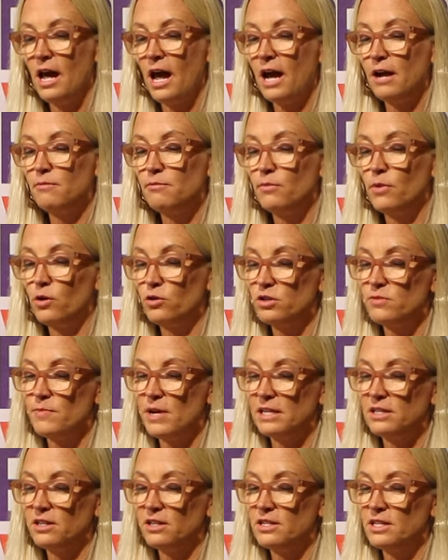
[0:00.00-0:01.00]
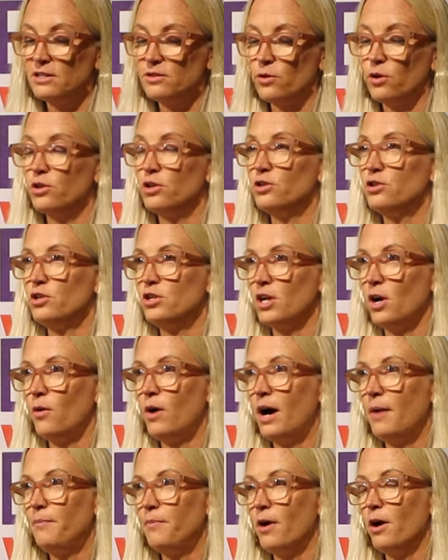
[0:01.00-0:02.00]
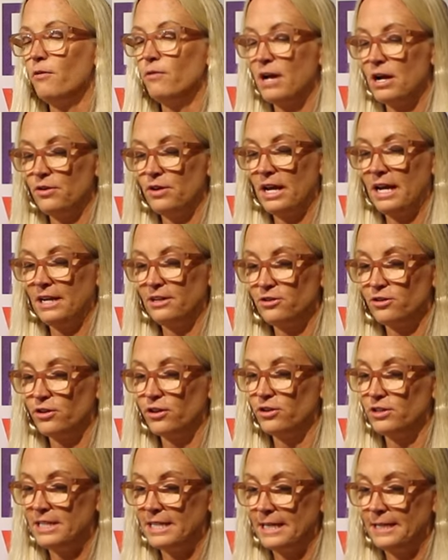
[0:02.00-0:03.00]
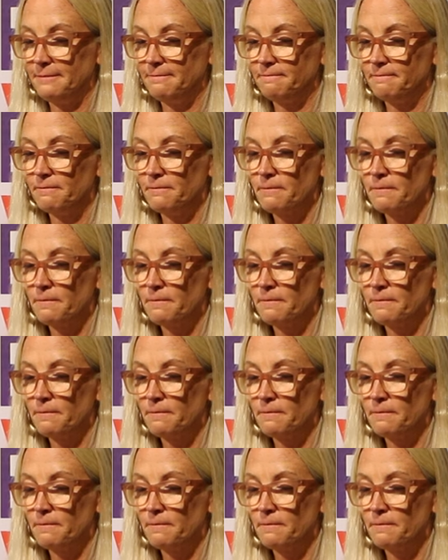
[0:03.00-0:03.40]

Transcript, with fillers: And most mental disorders show up around age 13.